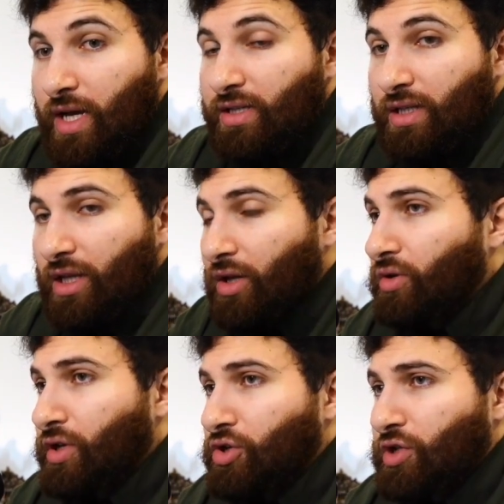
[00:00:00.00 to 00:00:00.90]

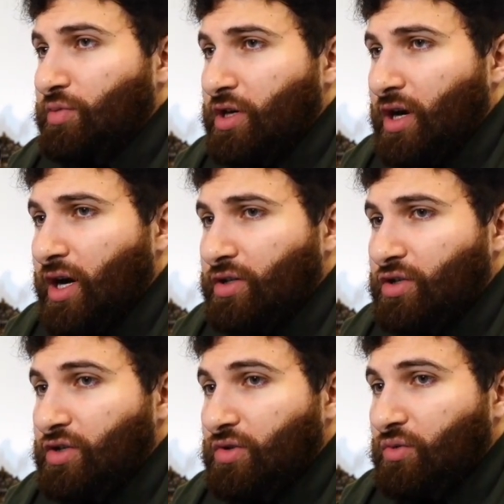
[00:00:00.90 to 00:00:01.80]
literally just
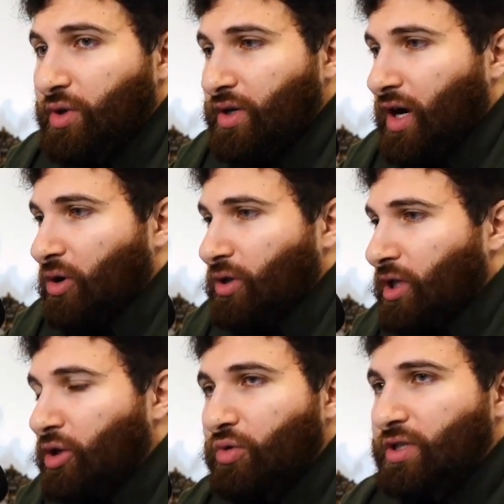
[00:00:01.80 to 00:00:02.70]
because our
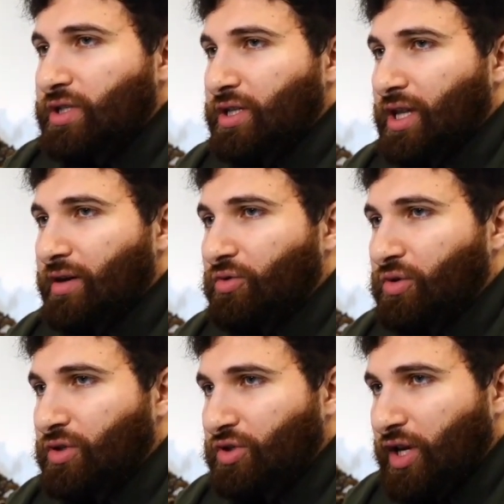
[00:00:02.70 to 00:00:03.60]
literacy
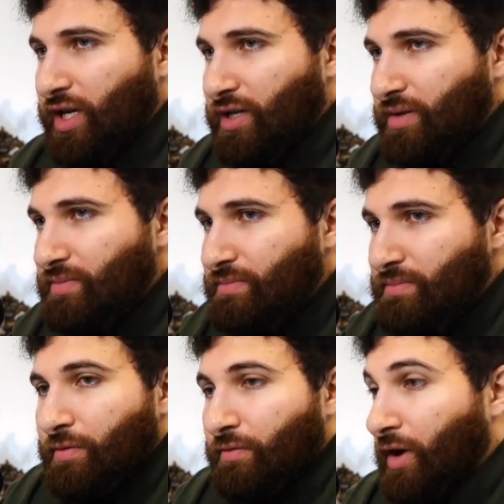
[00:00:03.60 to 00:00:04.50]
level is like
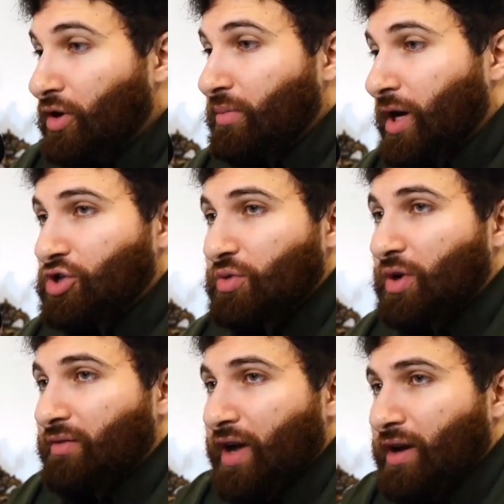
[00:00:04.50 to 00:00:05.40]
very much
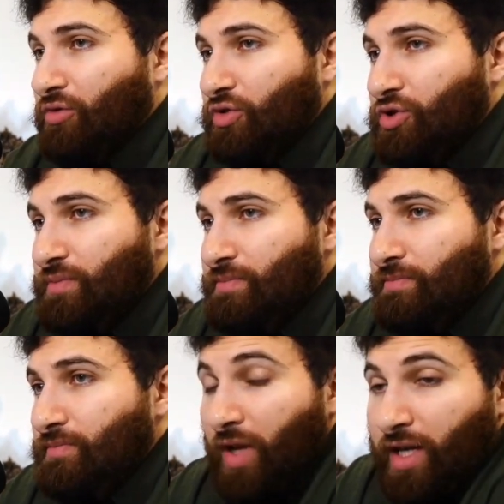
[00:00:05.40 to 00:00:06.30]
above average.
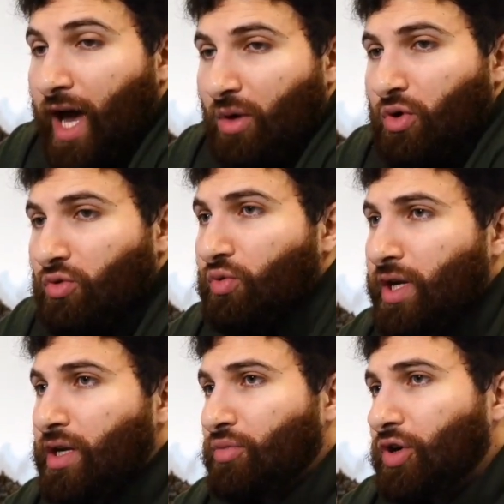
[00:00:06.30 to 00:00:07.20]
Like, yeah, we were
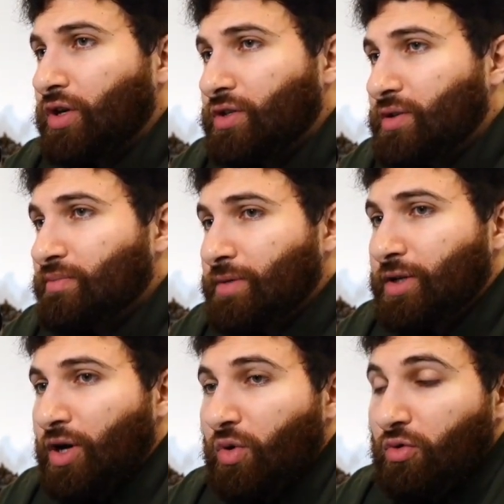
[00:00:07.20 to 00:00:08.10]
reading books.
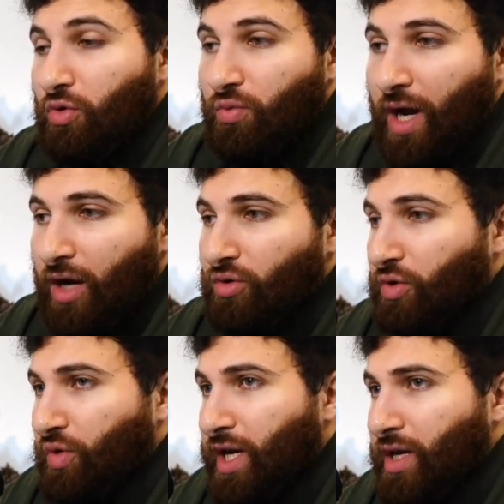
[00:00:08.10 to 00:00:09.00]
You know, we were not only
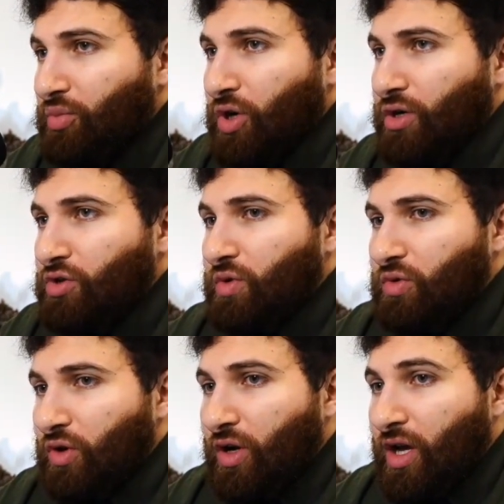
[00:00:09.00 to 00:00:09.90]
reading books, we
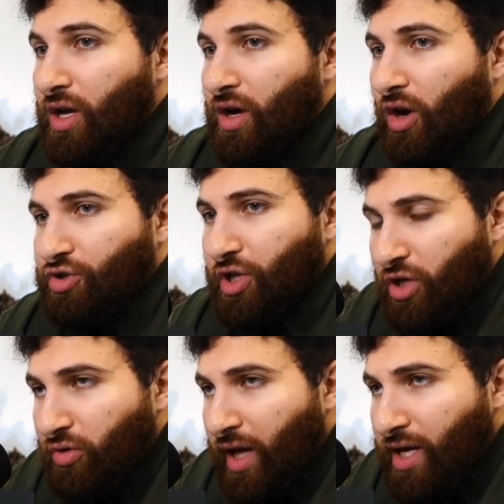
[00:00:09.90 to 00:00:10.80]
were
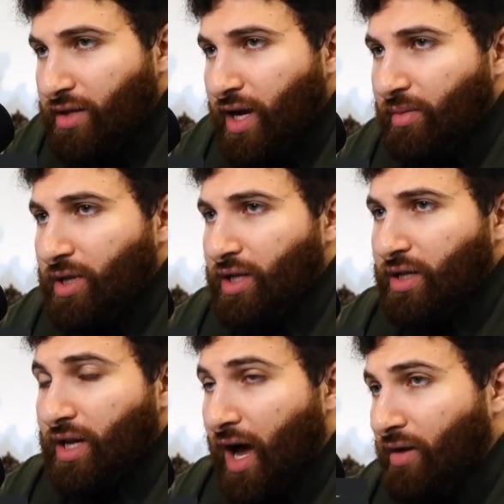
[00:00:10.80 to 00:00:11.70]
articulating them
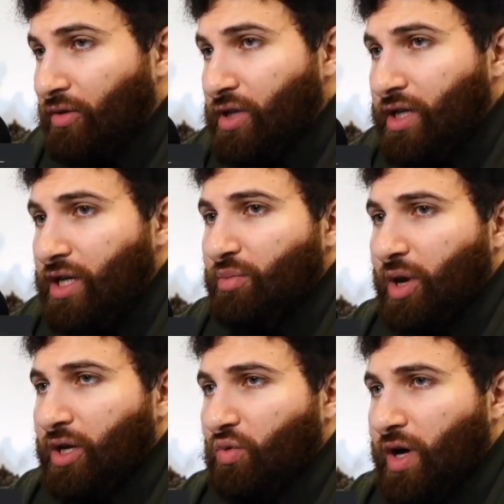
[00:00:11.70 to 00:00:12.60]
in novel and
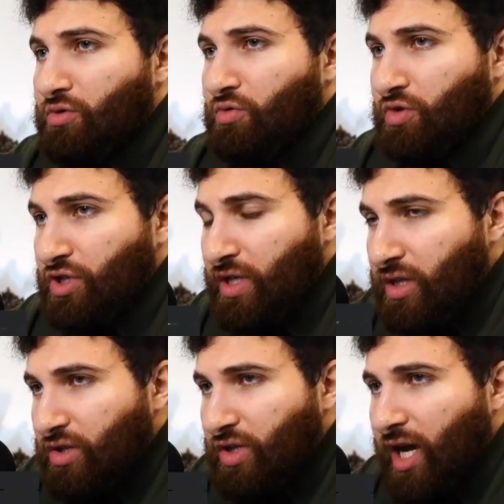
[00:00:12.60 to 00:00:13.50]
independent ways. We were
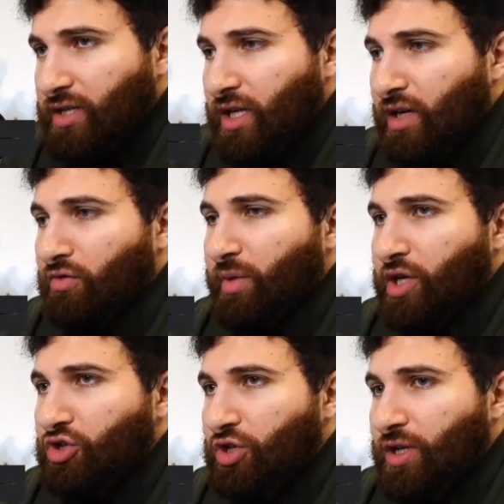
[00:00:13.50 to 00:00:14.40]
synthesizing
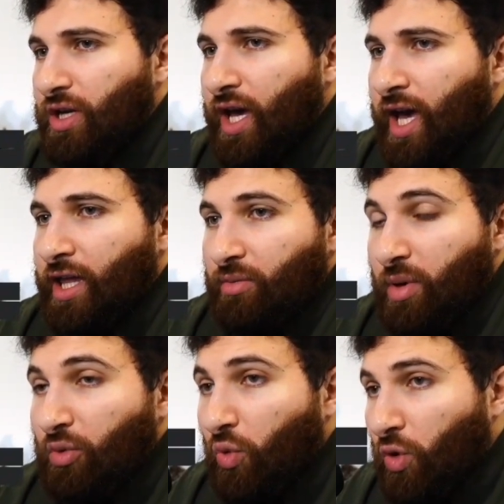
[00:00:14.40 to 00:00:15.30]
information that
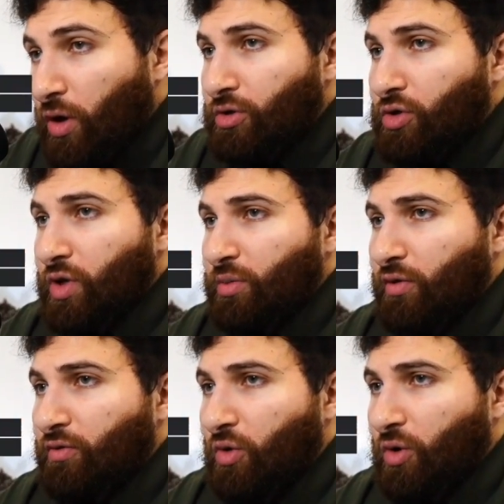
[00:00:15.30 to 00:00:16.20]
people weren't doing
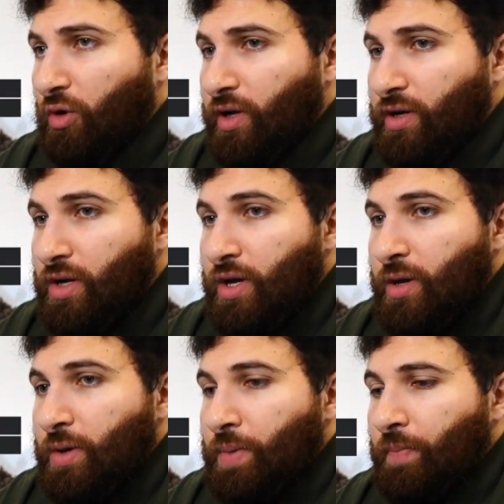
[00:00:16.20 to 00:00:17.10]
before, and
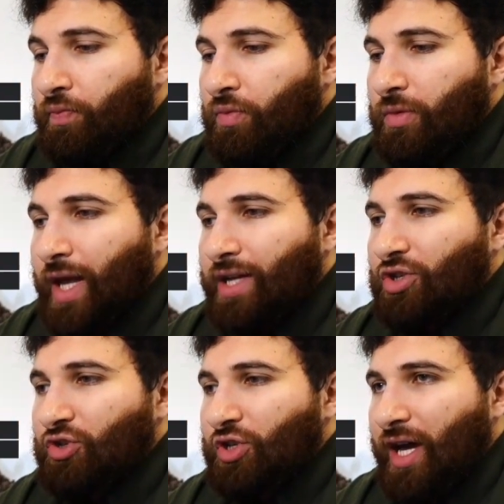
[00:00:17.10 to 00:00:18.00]
that's
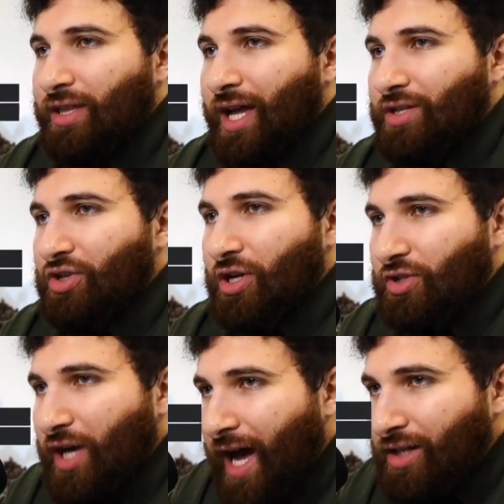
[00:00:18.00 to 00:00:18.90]
a
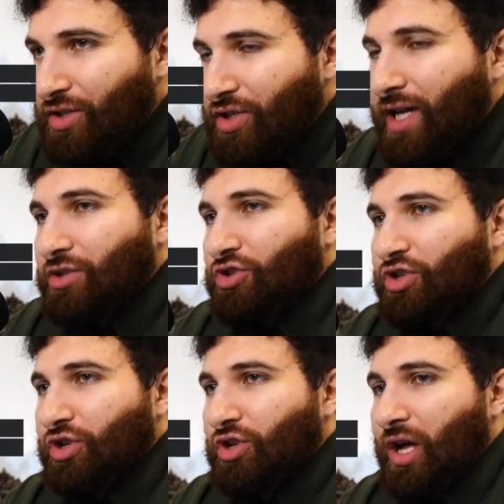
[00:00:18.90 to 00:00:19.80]
talent and a
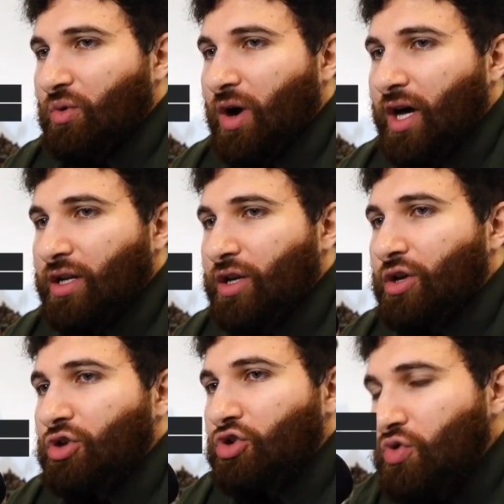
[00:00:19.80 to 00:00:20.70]
skill I want
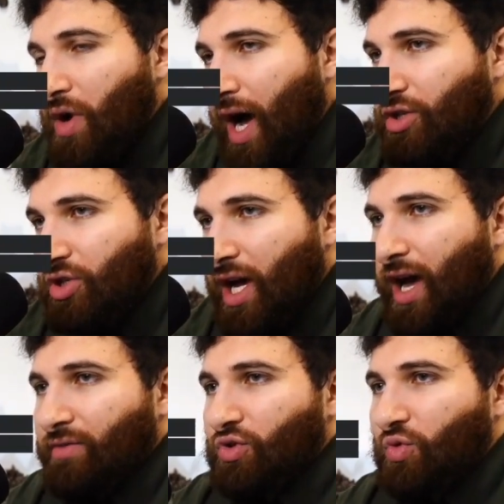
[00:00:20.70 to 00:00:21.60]
you guys to
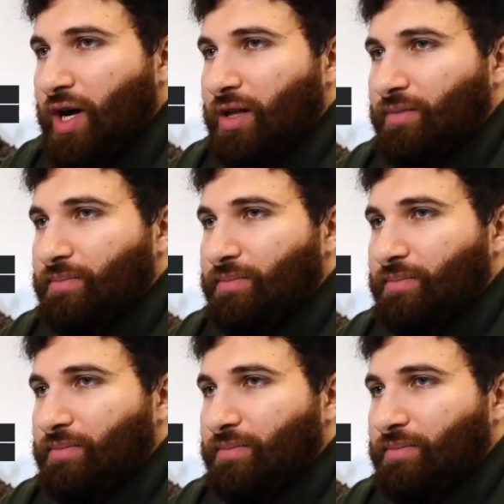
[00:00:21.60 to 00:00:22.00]
have as well,